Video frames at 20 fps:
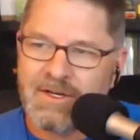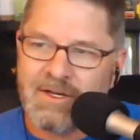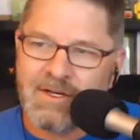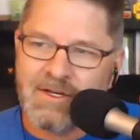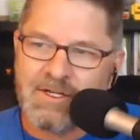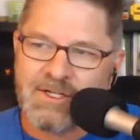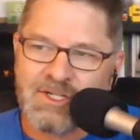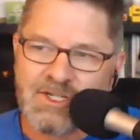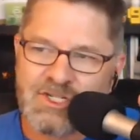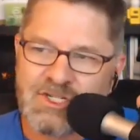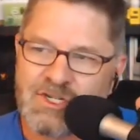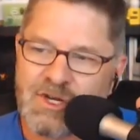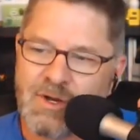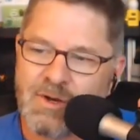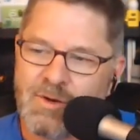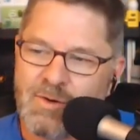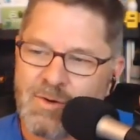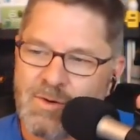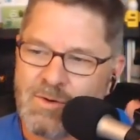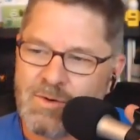
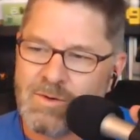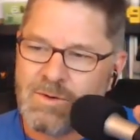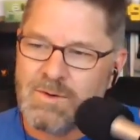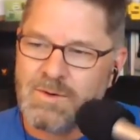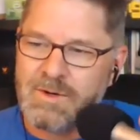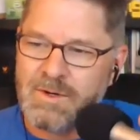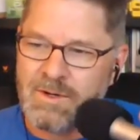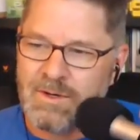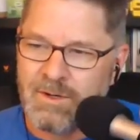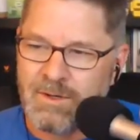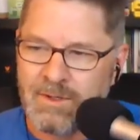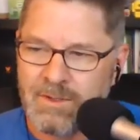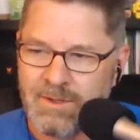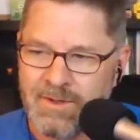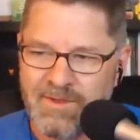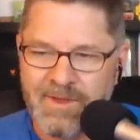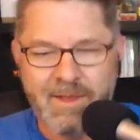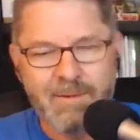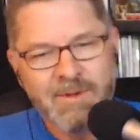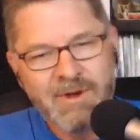So I
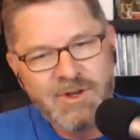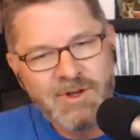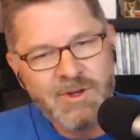think I'm